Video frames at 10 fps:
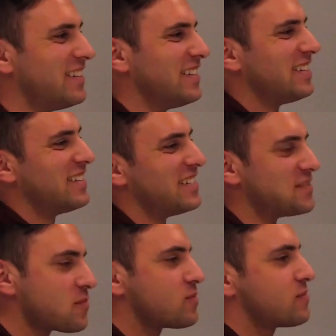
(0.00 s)
But
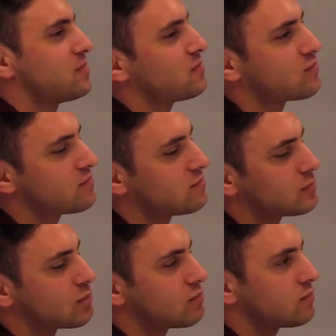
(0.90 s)
so I have to break
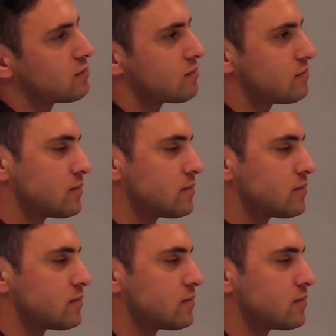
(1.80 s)
stuff down